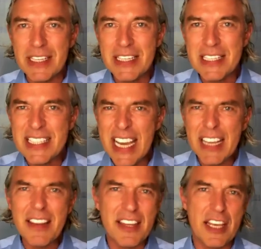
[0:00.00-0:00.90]
The
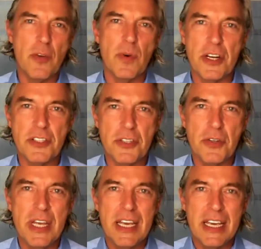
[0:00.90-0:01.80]
second thing you want to
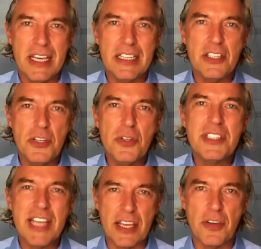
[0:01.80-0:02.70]
do is
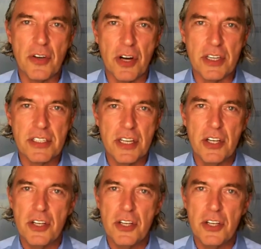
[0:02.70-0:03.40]
use thank you cards.